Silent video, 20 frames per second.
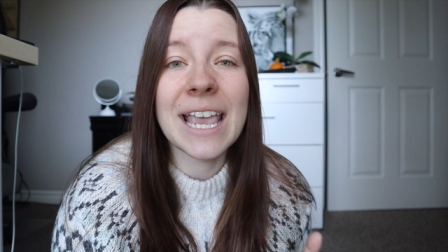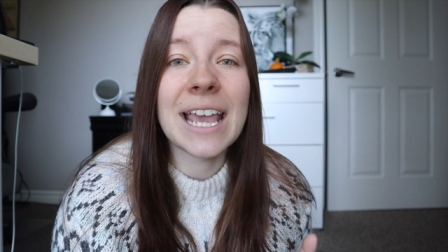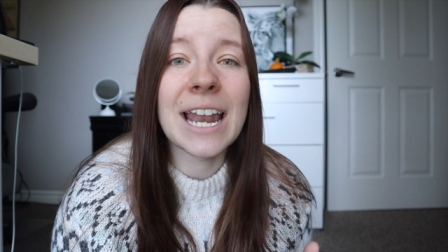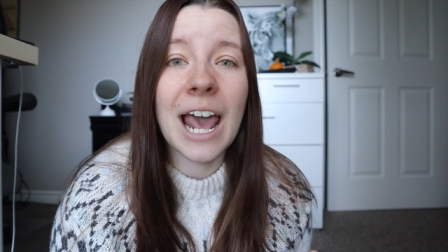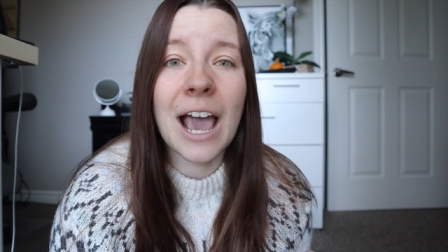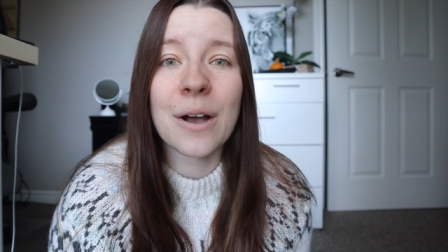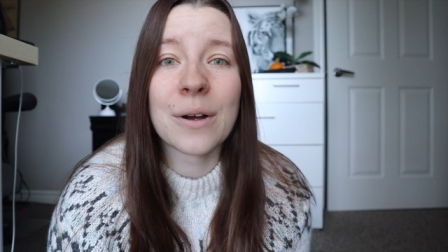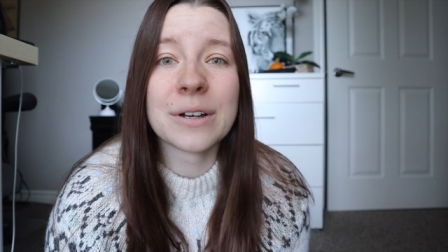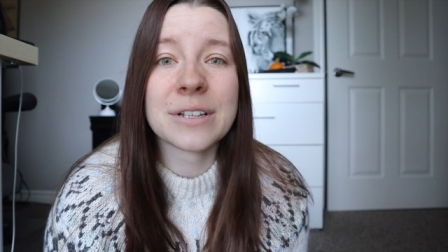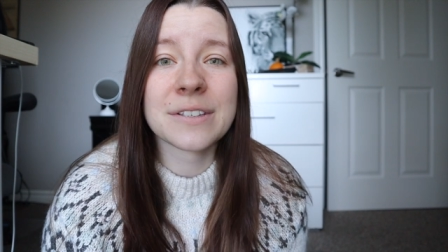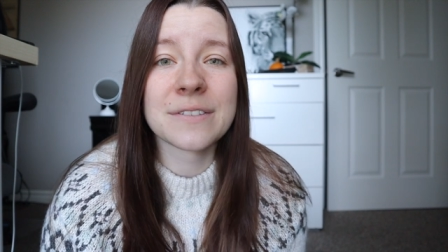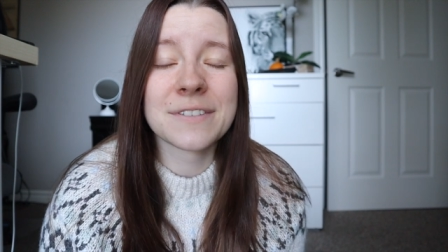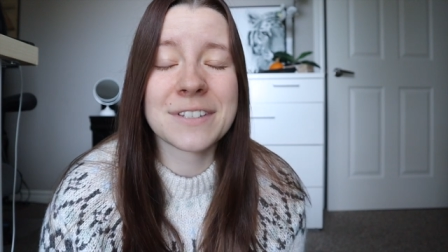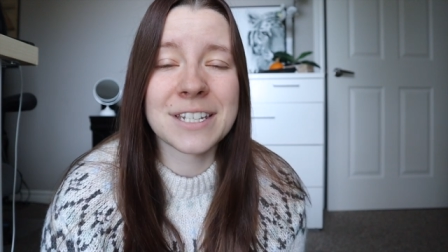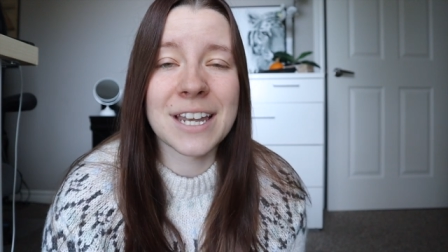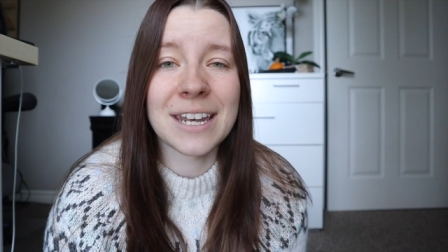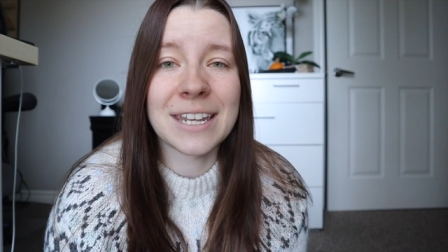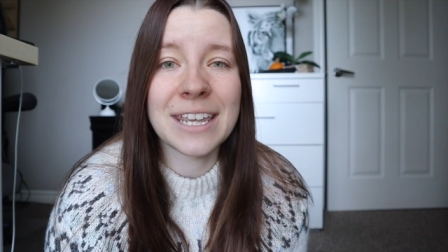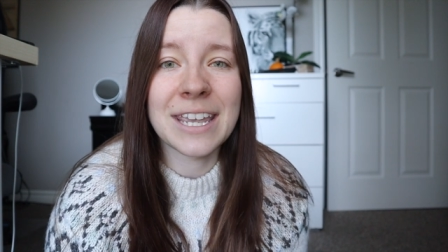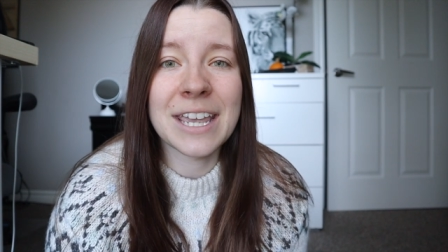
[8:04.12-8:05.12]
eight hours of
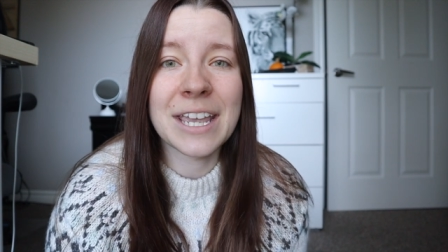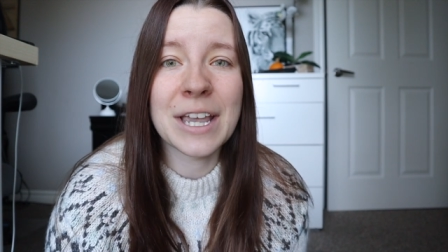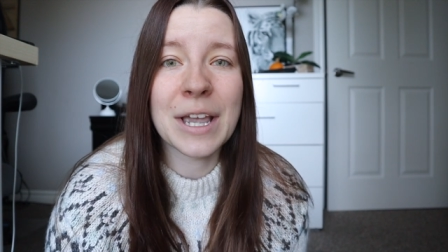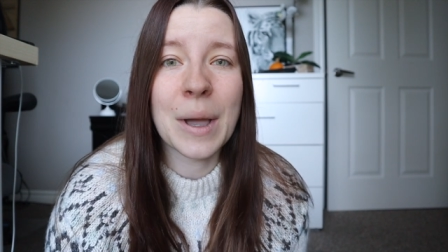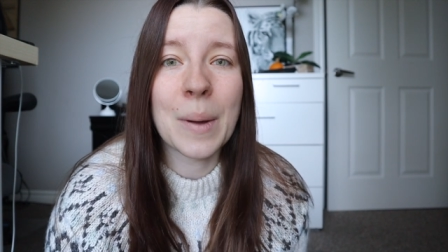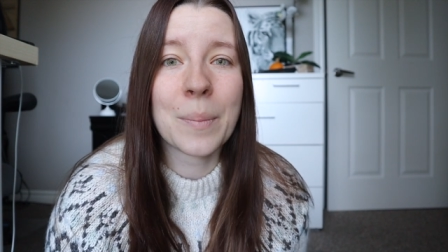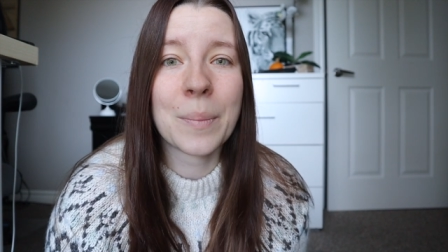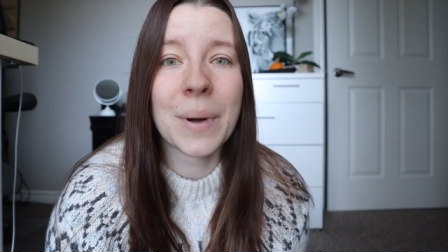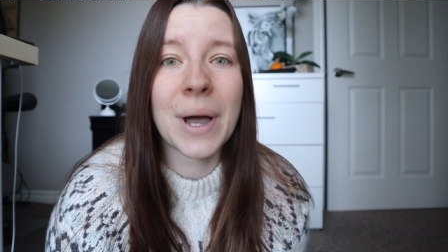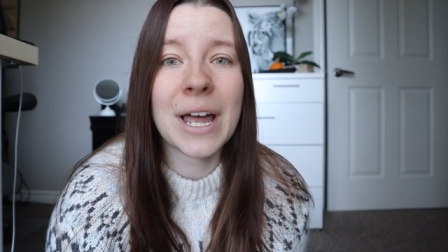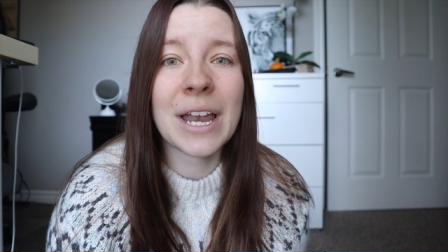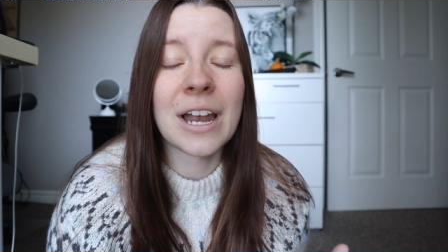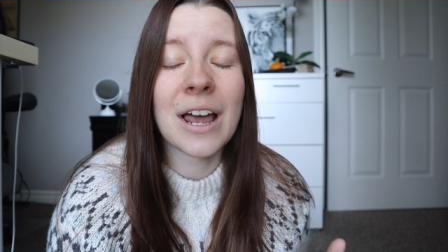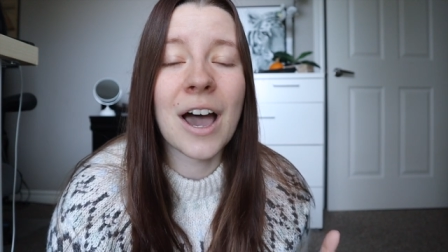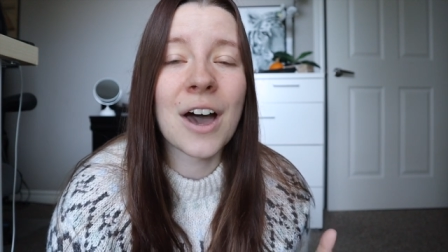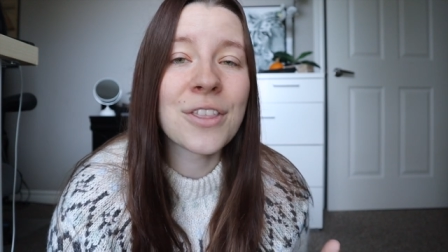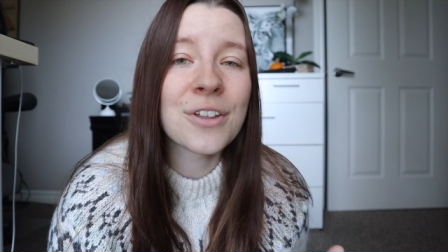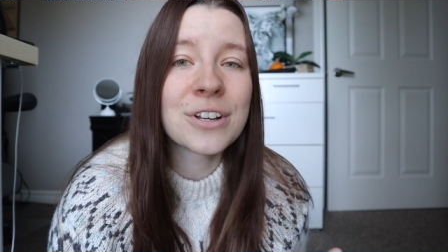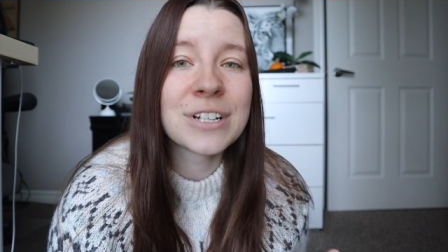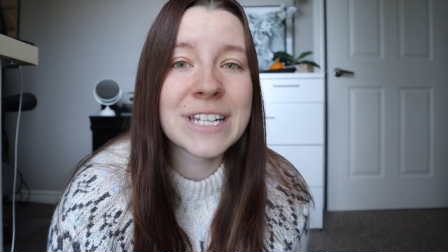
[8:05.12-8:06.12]
studying, but
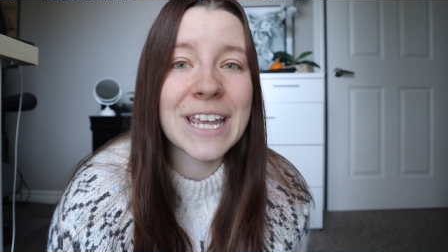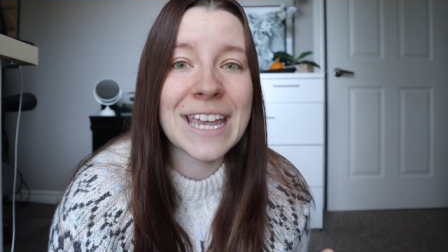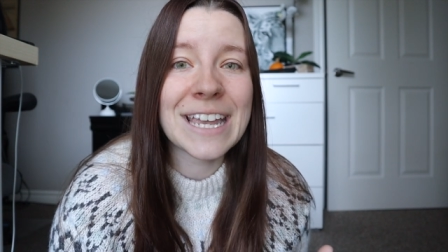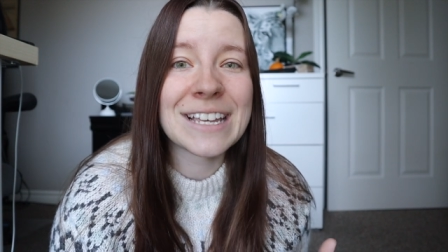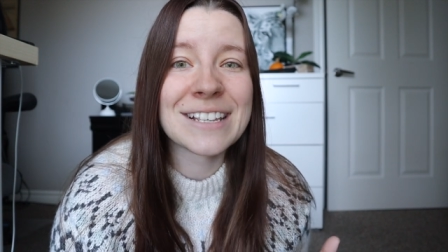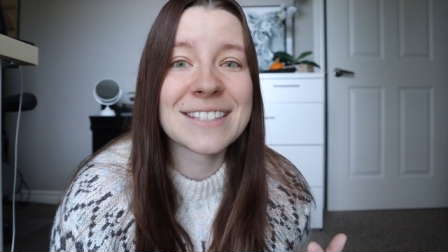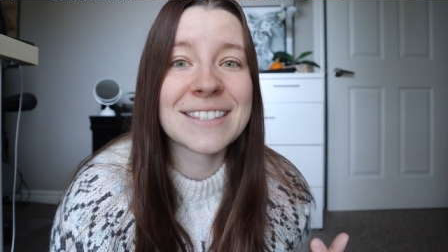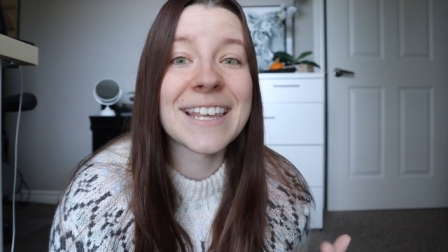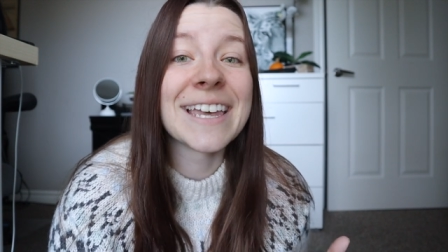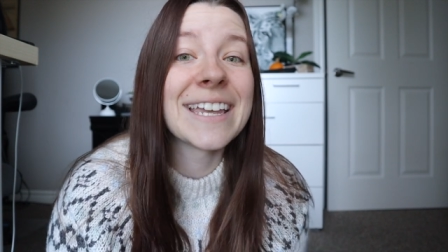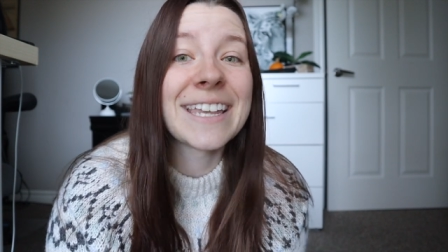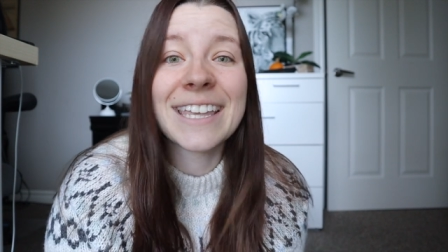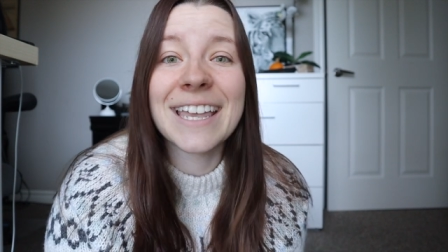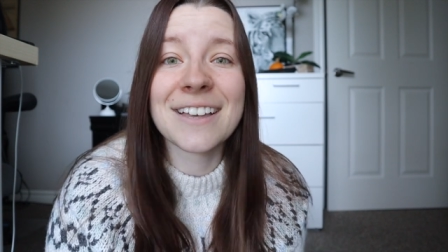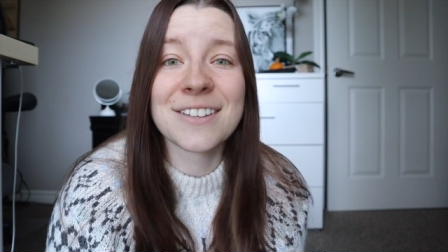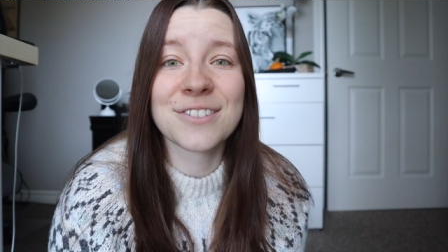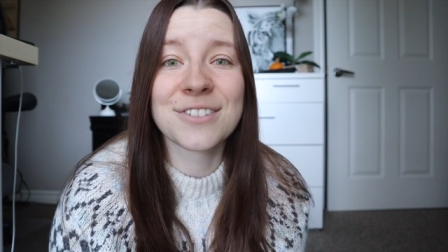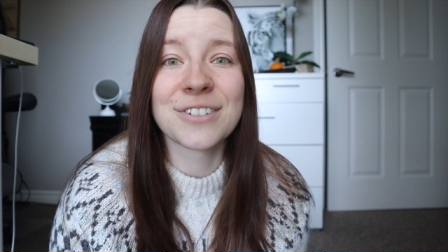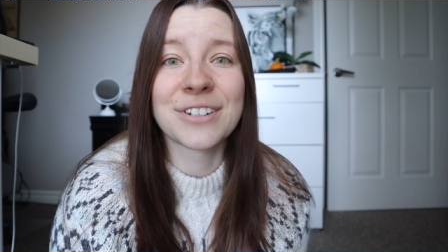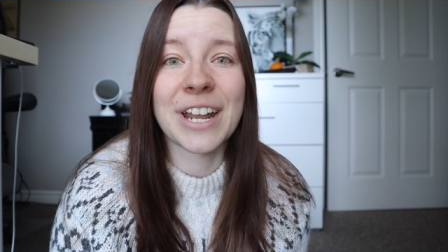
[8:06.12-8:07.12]
other days like
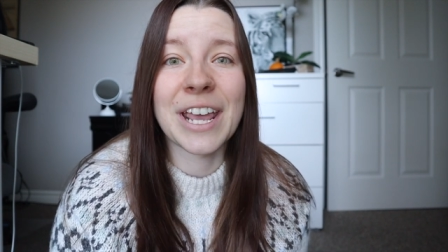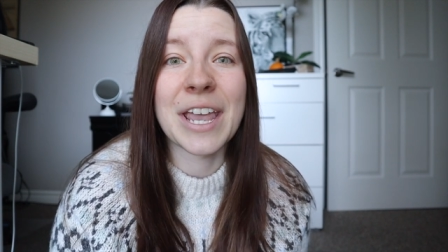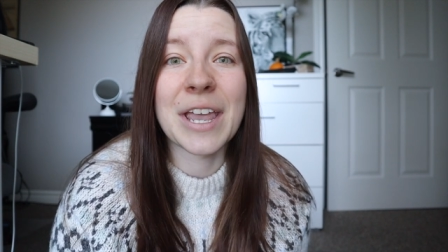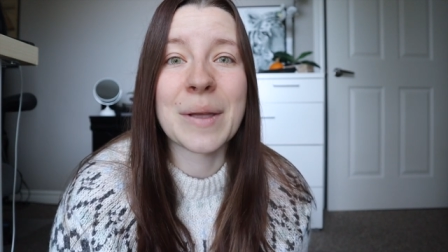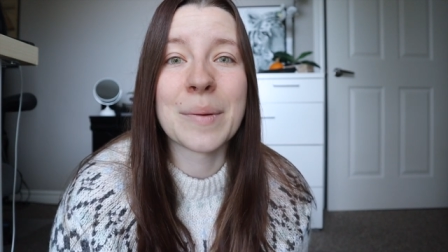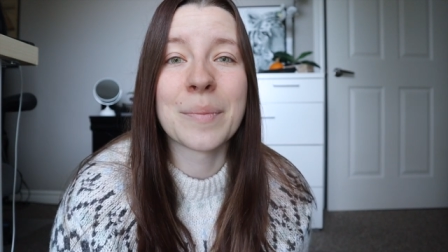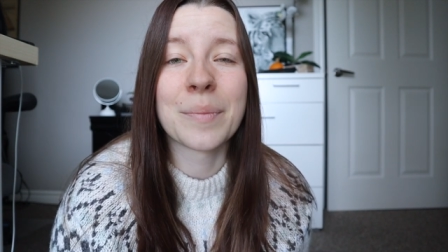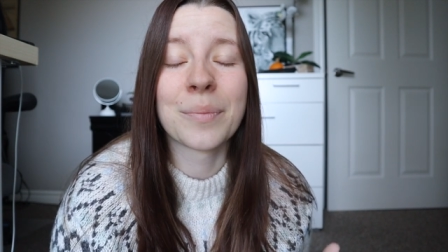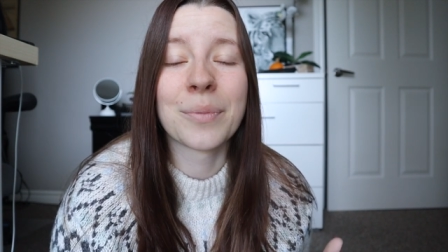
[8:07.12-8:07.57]
yesterday,